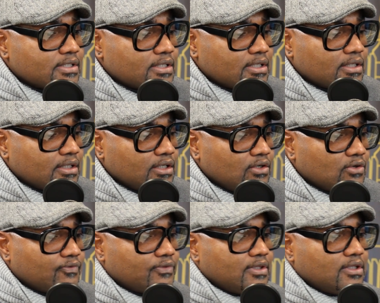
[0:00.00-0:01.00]
to,
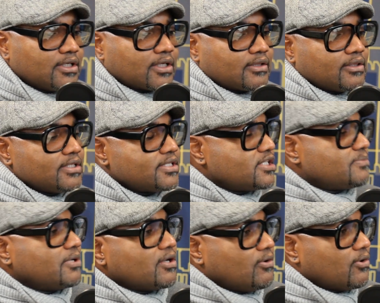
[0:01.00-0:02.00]
look, this has
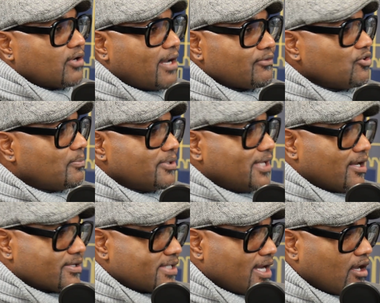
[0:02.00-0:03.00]
been going on. I grew up in
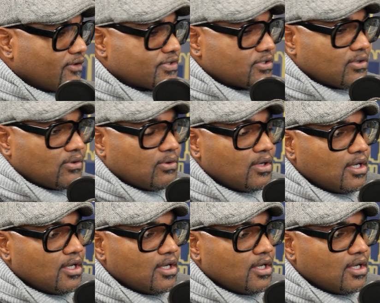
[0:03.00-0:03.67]
down south, so